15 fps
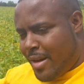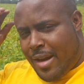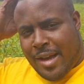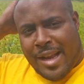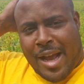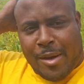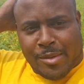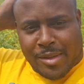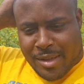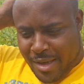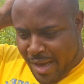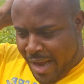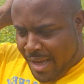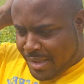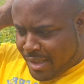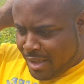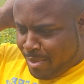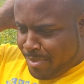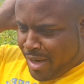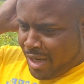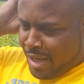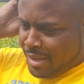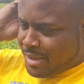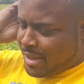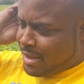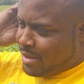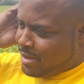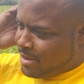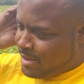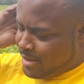And I was asking about it. I
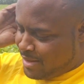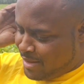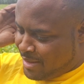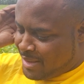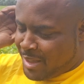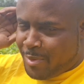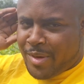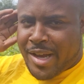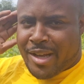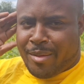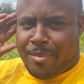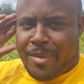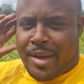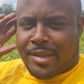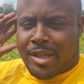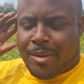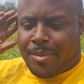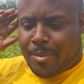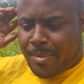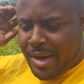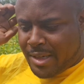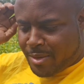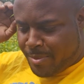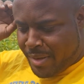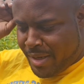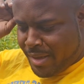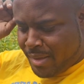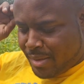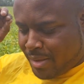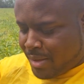said, did we get a mix up a batch of
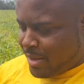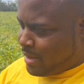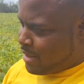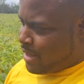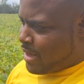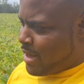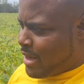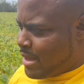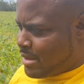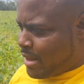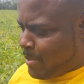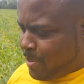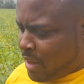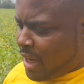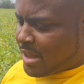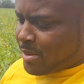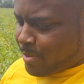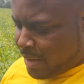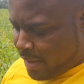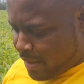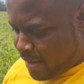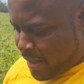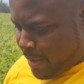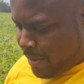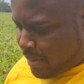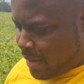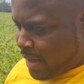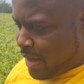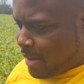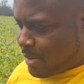beans? He said possibly and
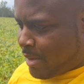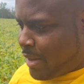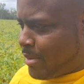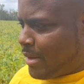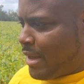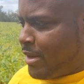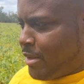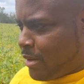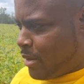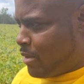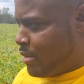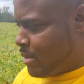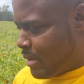everything. So I was like, you know,